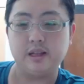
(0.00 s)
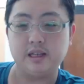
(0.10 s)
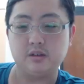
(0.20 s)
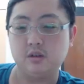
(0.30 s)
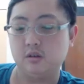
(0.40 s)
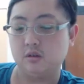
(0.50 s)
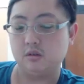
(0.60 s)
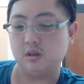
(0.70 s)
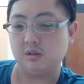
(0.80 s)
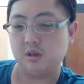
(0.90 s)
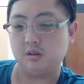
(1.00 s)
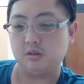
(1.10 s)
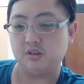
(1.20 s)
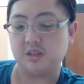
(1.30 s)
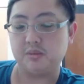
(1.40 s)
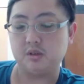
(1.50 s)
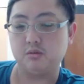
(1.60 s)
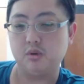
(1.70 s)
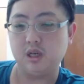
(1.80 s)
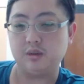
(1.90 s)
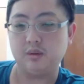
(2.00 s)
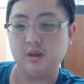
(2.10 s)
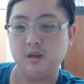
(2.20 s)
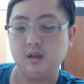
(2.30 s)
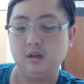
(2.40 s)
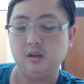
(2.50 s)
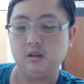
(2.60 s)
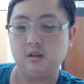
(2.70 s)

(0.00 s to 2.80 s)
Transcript: and that's all about chapter 1.